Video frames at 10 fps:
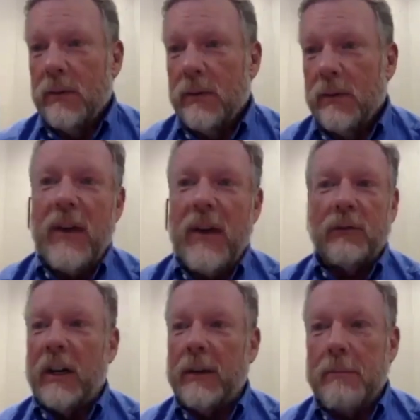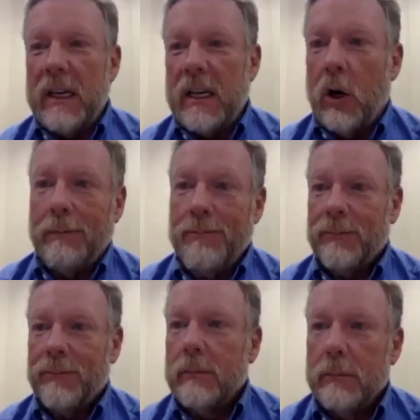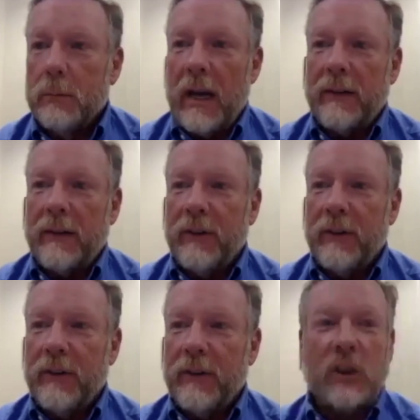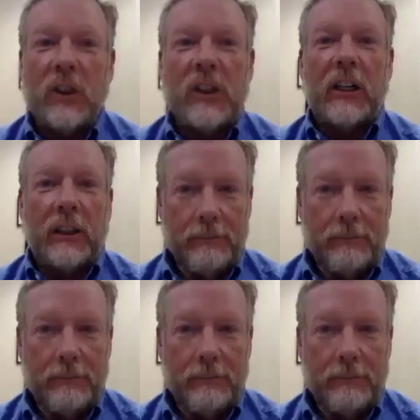Favorite meal? Breakfast, lunch, or dinner?